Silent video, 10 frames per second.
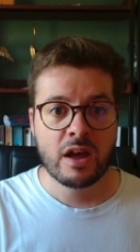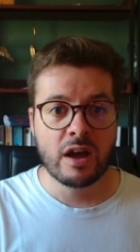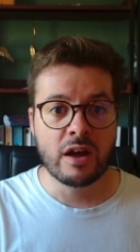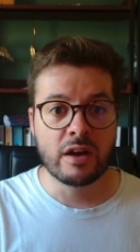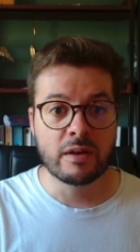
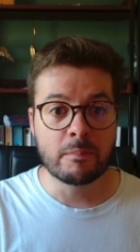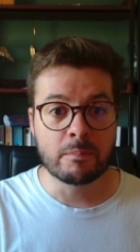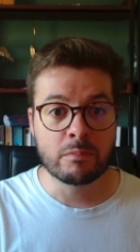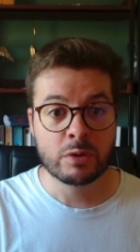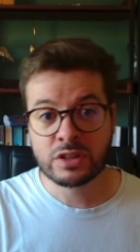
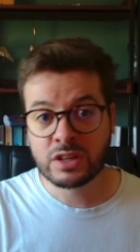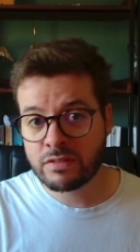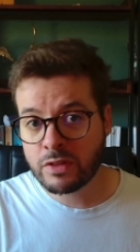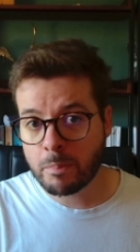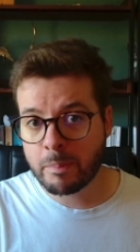Um, but
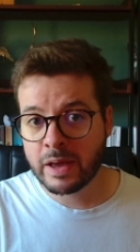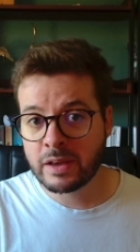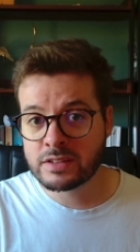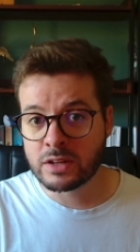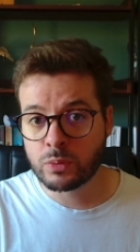given the
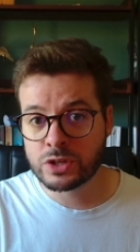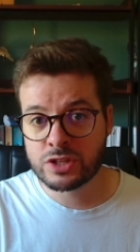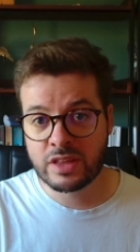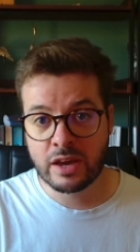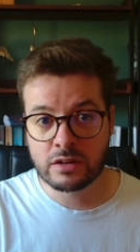pace at which
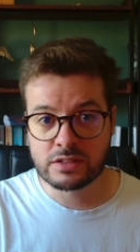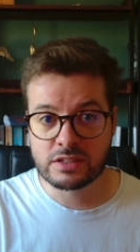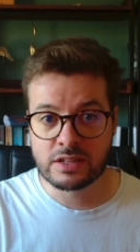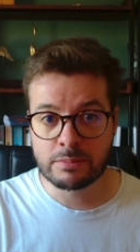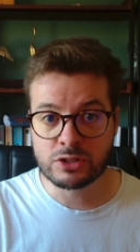the
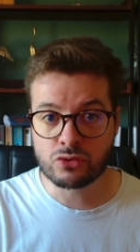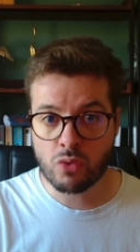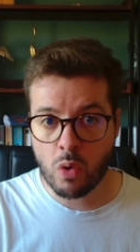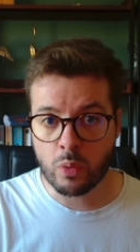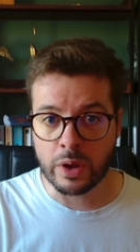ecosystem is
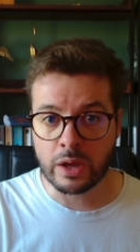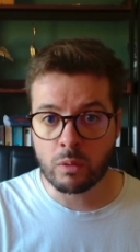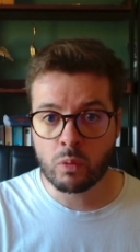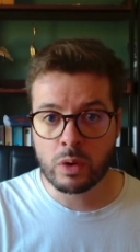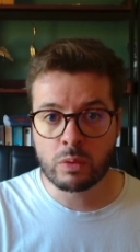
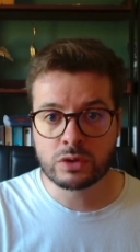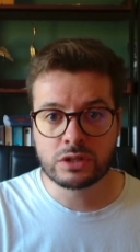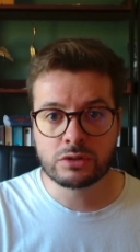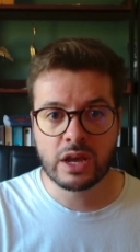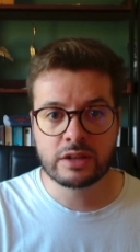growing, we
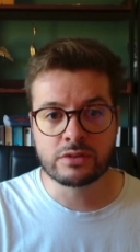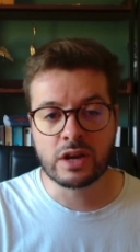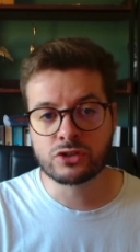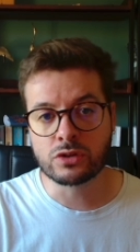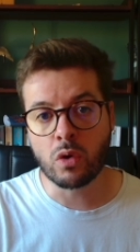wanted to get an
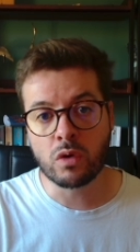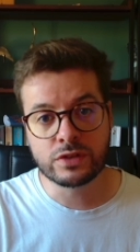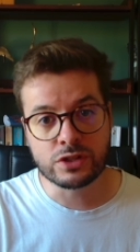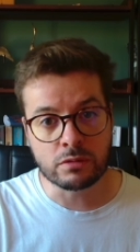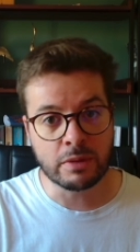actual
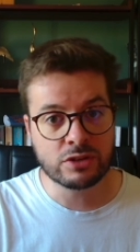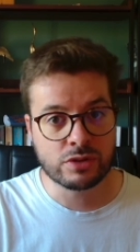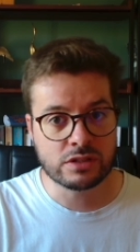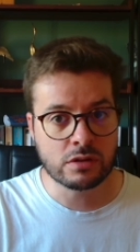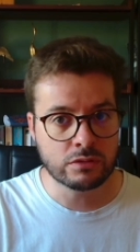official
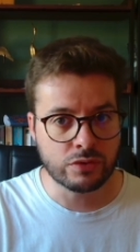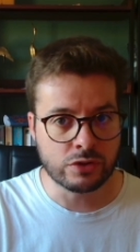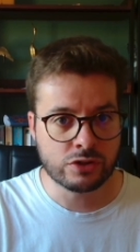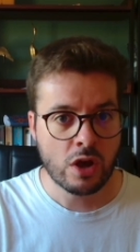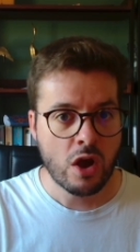Matrix
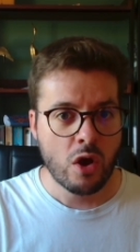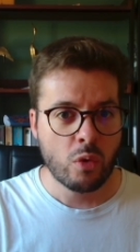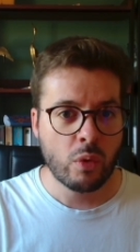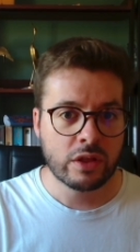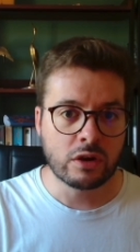conference
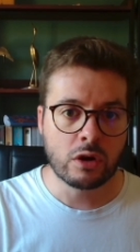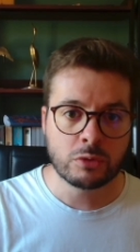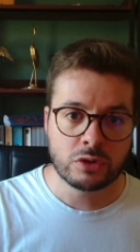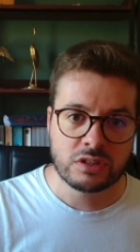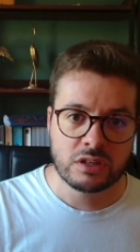where the
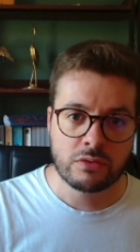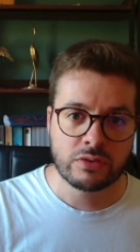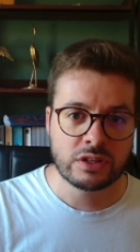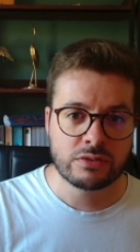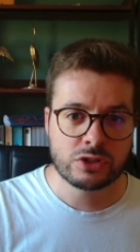community of
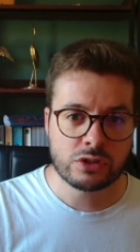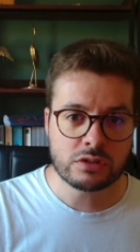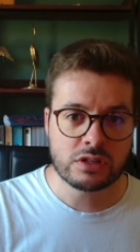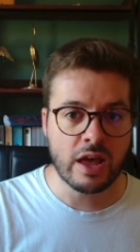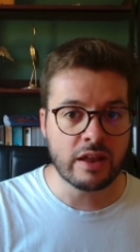
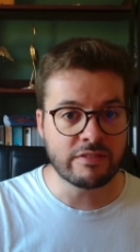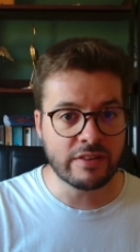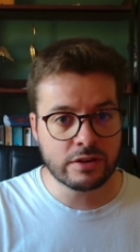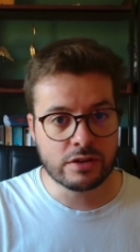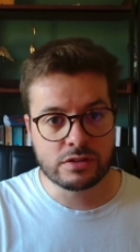individuals and
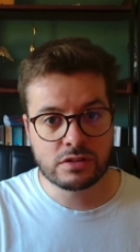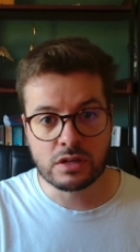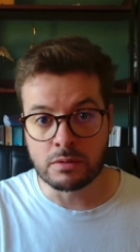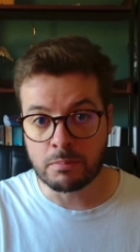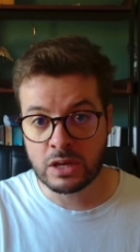vendors
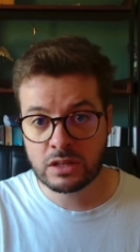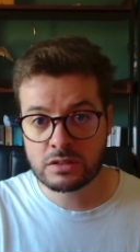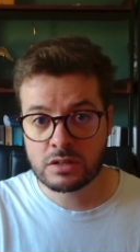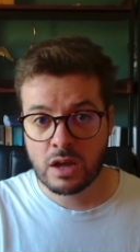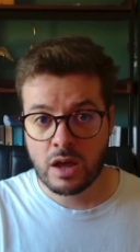can meet.